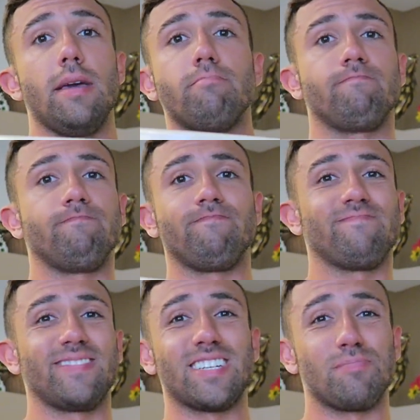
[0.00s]
yep,
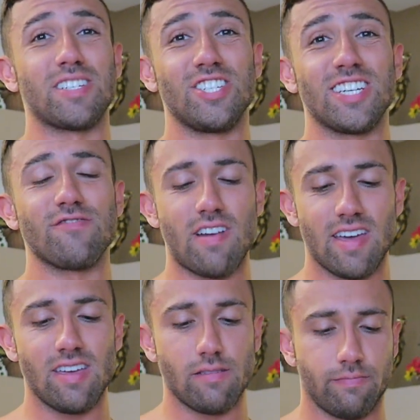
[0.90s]
that's my chicken
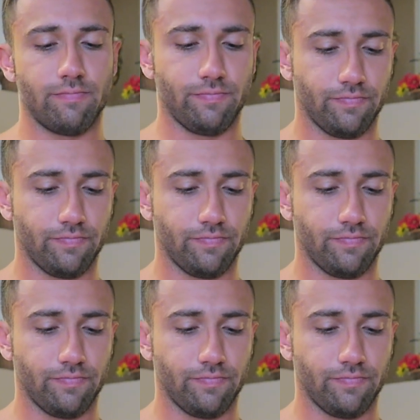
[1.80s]
right here.